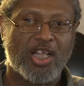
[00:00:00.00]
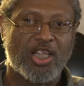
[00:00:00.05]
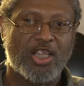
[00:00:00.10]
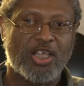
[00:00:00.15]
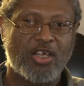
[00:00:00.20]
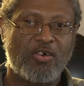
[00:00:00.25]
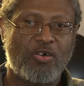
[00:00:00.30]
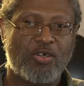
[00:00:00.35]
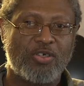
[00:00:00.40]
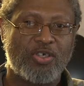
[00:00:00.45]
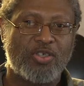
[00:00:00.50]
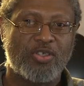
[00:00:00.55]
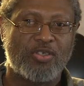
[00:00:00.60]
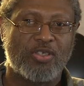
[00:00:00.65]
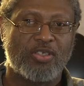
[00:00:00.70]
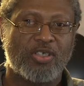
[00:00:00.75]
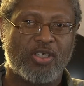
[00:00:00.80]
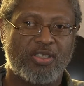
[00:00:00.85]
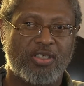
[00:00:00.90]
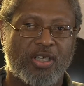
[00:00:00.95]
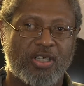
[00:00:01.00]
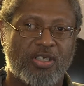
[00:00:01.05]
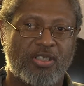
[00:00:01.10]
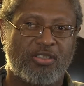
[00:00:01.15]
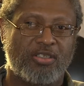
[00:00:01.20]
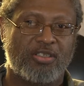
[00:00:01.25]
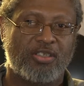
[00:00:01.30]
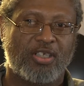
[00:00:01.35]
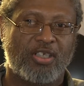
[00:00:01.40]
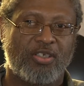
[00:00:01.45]
There are just,
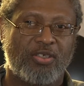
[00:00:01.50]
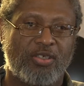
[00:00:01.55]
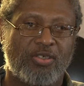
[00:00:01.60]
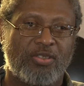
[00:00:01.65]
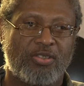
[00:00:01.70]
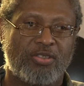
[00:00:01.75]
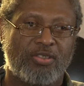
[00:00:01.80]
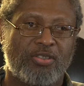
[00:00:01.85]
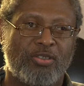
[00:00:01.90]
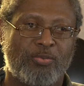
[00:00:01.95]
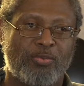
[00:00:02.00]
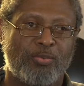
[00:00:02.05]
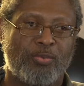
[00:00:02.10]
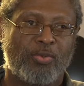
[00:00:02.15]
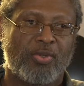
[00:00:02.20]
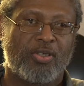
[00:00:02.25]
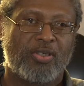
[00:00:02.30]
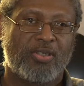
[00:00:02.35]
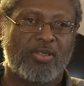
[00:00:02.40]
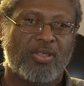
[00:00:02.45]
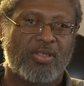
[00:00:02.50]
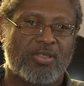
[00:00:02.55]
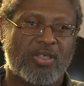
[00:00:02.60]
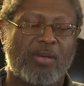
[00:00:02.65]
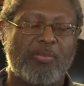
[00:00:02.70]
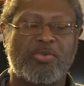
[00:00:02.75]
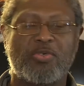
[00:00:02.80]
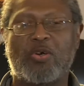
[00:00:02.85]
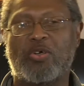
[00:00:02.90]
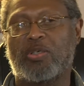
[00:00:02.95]
it's
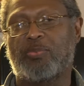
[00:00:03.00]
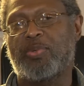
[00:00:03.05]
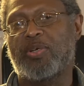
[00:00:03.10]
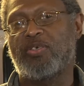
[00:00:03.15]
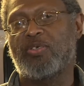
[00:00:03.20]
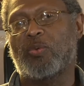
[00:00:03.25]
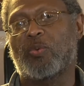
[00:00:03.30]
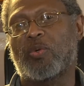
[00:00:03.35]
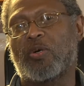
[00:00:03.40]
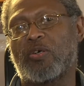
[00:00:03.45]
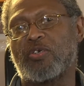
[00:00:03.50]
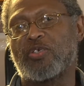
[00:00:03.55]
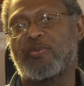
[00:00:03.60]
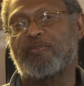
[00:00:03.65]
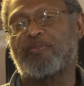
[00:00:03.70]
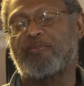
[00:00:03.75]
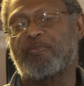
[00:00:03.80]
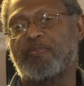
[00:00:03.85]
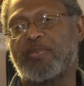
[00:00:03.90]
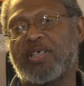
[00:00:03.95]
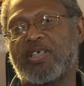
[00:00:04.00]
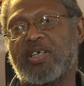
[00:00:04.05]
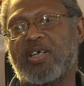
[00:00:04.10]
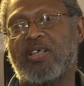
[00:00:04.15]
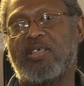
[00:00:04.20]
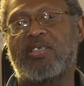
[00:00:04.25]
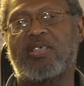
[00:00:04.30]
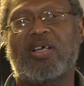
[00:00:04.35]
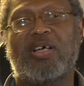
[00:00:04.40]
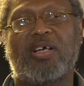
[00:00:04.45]
almost hard to put into words,
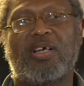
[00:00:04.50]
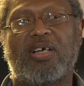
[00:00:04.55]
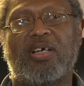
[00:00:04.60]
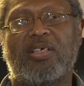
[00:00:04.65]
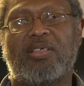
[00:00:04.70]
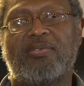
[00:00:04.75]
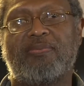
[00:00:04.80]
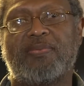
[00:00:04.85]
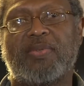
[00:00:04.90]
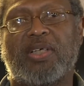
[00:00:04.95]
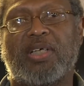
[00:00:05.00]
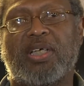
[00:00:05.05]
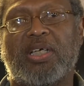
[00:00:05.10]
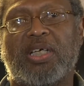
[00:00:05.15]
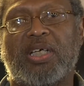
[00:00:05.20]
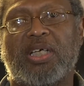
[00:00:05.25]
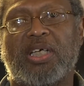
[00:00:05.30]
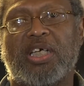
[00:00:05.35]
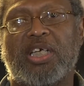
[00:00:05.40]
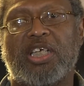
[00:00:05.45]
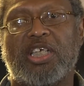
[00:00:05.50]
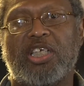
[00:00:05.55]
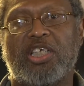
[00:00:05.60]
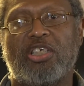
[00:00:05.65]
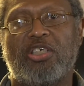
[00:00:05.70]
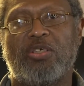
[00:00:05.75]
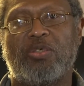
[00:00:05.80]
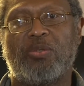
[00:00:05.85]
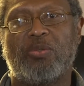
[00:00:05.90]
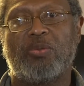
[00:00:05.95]
because
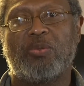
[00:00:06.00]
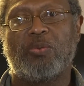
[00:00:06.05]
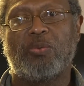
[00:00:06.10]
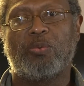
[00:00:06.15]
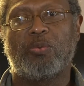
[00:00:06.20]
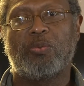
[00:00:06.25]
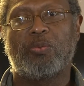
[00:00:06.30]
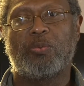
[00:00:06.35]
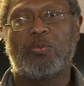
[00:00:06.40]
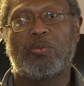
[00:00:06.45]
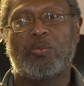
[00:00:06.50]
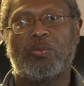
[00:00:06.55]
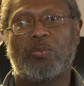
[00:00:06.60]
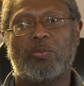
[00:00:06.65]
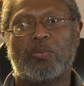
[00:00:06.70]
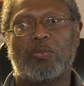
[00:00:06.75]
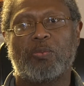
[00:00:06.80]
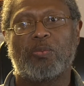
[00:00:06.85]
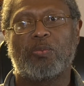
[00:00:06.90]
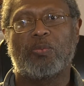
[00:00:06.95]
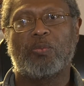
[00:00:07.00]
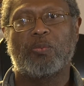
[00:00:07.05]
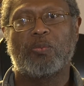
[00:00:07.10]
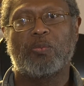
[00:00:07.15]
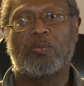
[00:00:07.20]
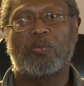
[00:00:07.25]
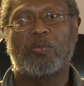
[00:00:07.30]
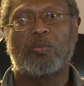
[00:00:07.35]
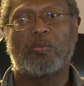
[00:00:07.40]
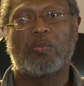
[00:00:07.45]
you
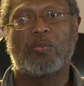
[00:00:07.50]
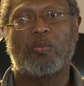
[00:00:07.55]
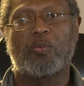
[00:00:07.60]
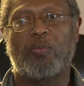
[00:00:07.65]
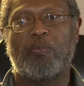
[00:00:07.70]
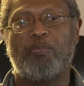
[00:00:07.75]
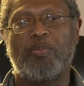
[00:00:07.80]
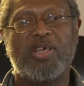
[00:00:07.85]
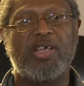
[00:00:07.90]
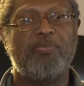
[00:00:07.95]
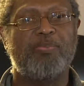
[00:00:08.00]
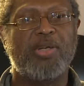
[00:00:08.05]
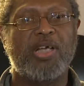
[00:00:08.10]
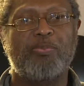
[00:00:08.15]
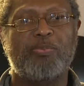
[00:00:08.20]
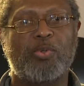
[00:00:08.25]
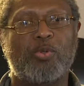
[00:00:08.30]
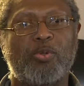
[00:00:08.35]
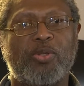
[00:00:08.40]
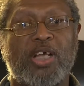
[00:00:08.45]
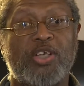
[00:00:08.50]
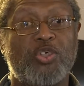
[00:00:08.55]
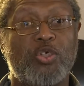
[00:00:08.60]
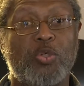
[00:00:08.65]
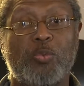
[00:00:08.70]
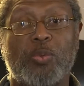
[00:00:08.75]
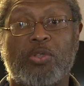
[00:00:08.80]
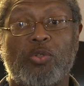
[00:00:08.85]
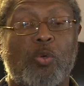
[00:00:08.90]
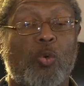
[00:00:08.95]
meet people that
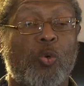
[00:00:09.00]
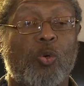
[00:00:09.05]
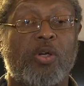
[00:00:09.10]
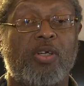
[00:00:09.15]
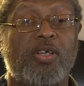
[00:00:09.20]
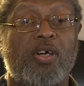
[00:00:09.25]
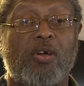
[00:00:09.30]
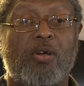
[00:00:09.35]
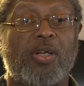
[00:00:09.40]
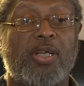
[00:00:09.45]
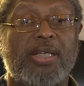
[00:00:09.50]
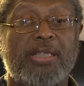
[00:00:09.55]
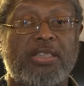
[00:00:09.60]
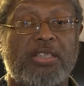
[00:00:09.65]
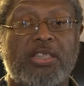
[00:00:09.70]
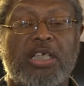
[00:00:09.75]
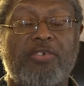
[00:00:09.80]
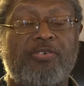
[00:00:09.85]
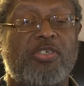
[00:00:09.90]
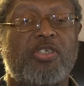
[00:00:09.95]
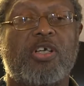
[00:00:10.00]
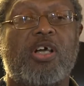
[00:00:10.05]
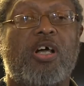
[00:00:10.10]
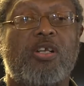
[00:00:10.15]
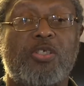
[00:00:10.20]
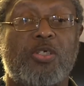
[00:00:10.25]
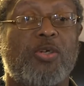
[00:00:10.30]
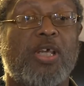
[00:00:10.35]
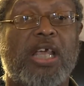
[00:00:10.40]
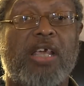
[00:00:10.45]
you wouldn't ordinarily even
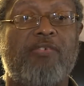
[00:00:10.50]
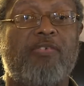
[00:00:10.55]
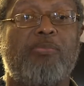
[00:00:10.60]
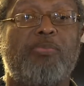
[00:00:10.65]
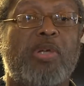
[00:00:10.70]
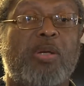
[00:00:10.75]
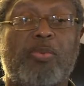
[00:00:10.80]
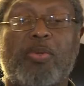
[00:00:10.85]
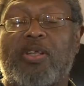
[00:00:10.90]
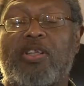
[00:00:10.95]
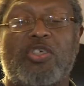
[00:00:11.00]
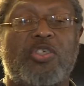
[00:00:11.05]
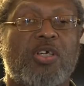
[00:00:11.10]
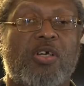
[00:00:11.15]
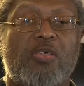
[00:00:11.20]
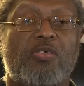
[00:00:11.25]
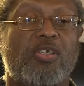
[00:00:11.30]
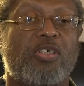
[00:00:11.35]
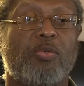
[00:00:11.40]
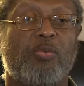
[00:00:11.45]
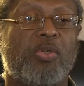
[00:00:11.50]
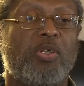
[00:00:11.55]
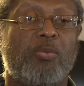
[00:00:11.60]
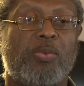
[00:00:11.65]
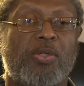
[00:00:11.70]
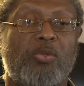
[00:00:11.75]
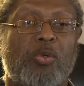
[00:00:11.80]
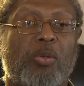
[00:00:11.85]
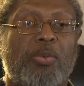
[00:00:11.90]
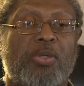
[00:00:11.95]
talk to, even people in the shelter, you
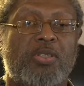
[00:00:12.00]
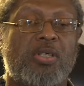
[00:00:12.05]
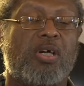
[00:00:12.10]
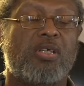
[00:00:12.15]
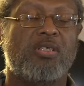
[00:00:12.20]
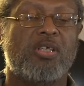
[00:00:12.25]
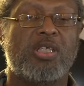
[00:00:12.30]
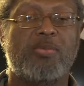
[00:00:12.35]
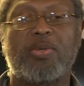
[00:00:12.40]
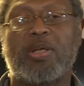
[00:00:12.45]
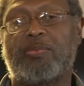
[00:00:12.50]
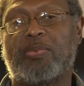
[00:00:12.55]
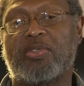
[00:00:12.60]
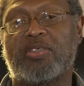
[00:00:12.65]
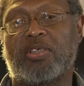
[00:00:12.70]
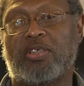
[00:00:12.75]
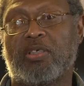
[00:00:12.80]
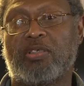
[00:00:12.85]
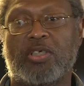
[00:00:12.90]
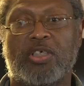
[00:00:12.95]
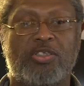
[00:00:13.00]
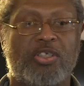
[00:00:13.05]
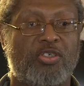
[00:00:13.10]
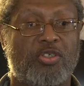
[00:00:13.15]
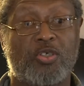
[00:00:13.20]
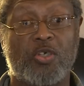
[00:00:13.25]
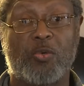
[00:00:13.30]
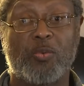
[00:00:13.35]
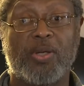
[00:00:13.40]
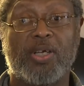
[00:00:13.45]
wouldn't normally talk to these people. You
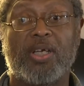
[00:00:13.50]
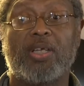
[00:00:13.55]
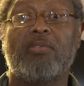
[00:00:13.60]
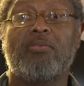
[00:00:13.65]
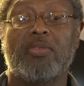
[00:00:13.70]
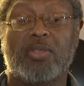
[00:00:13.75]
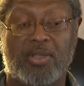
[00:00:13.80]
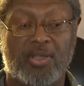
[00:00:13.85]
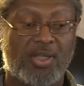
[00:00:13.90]
just go in,